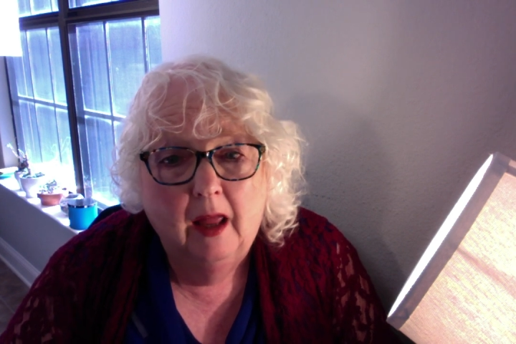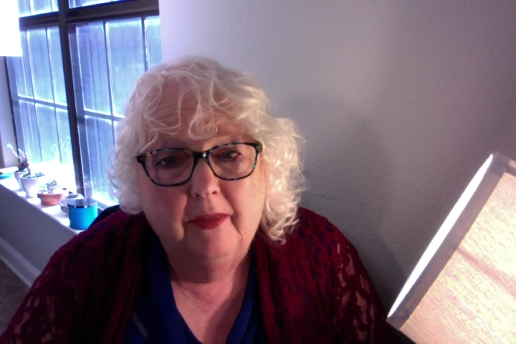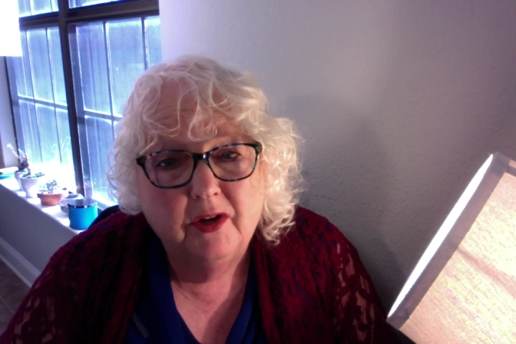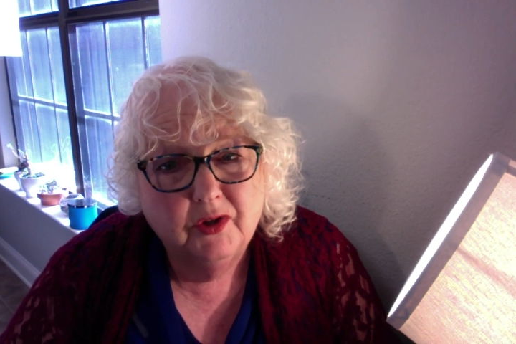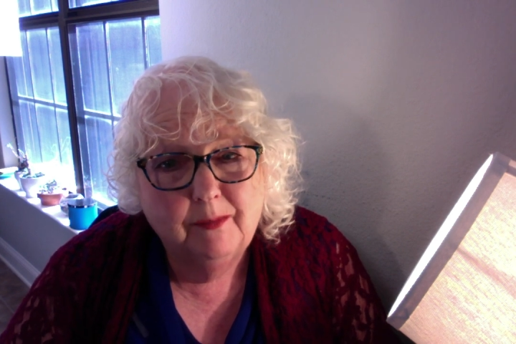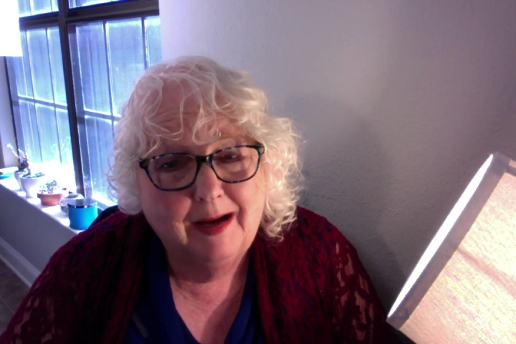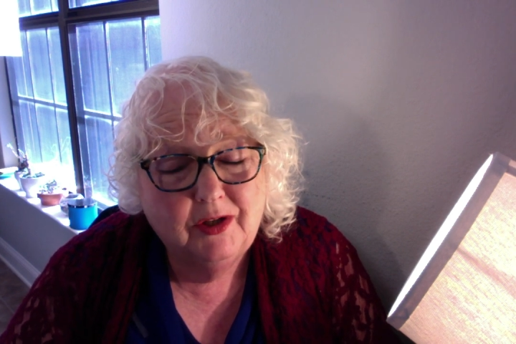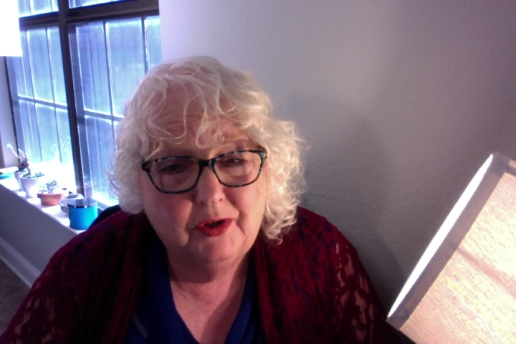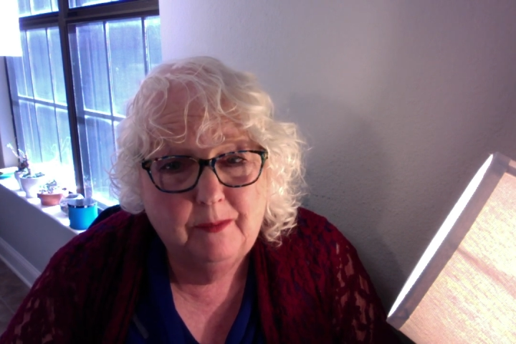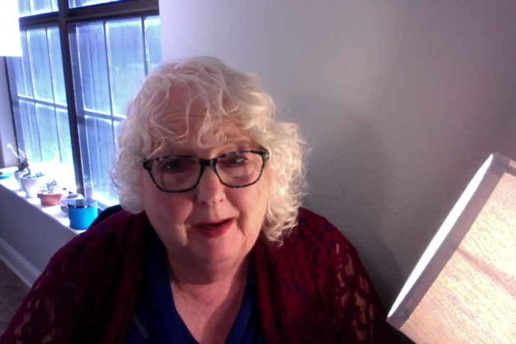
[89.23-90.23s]
Those are my
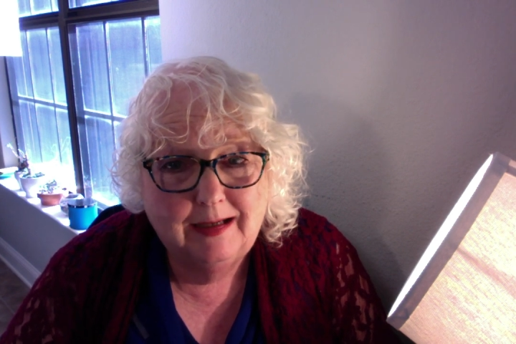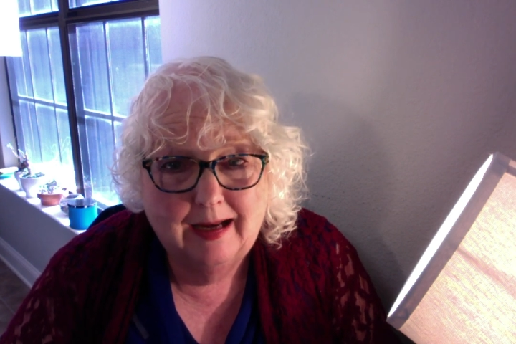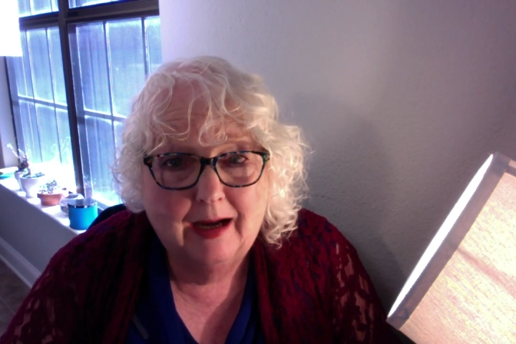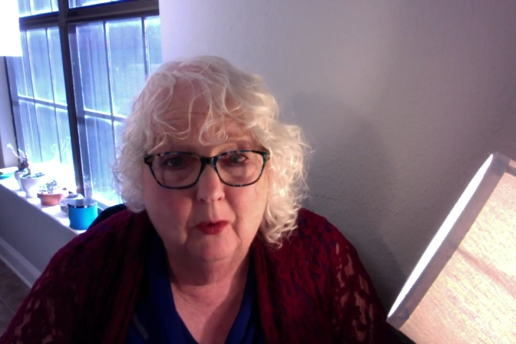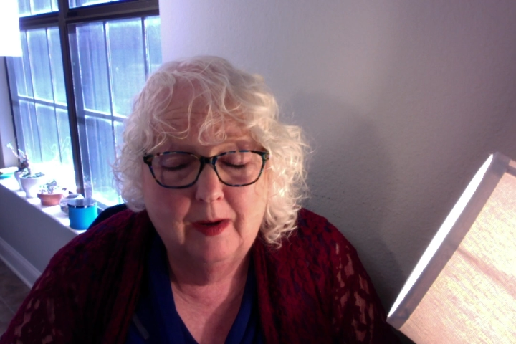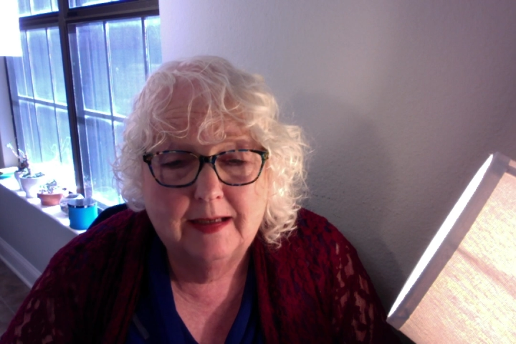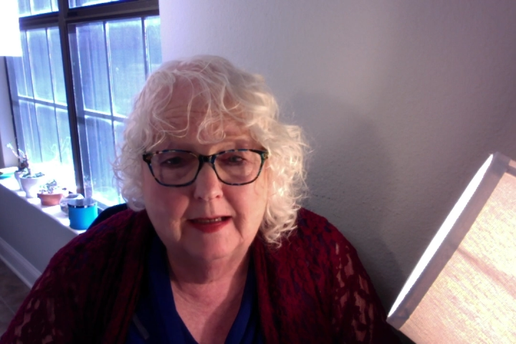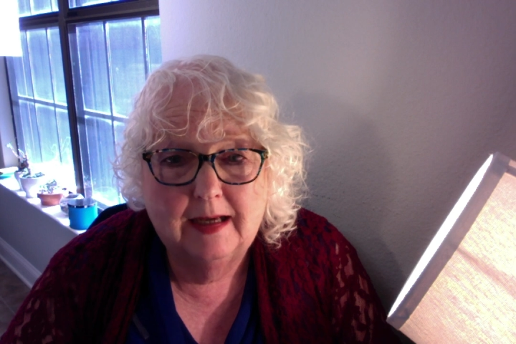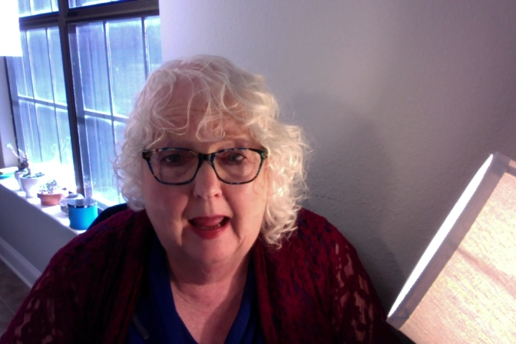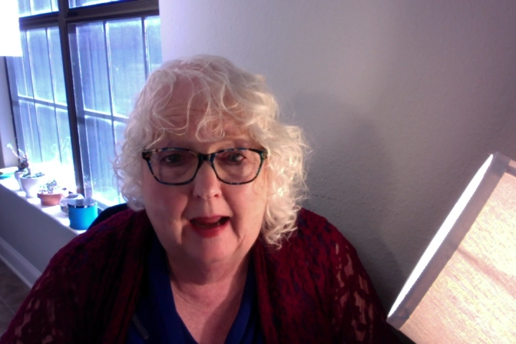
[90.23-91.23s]
two big takeaways
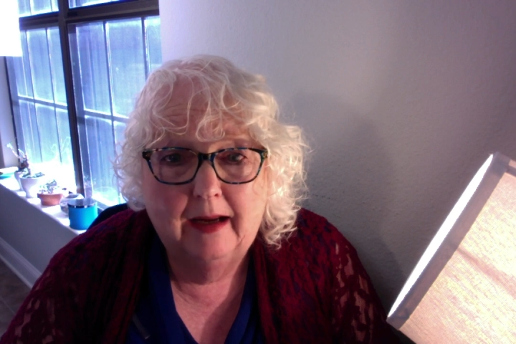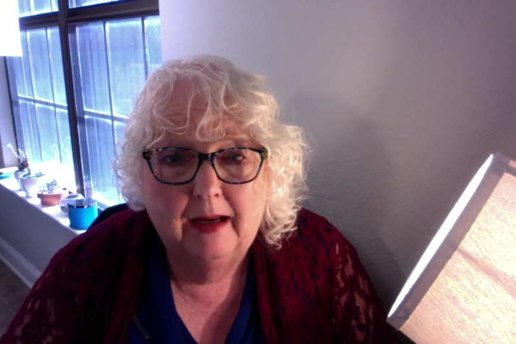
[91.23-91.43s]
today.